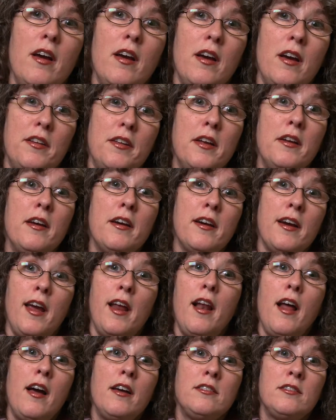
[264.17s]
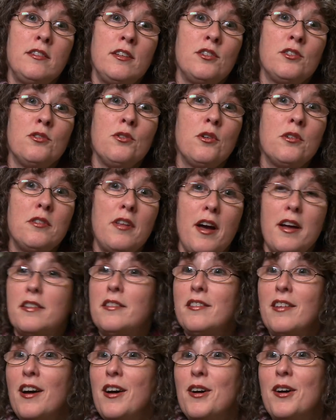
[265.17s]
And then I realized it's not that
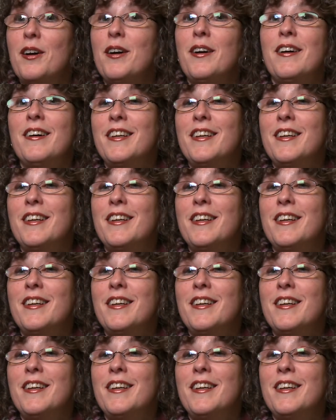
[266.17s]
uh,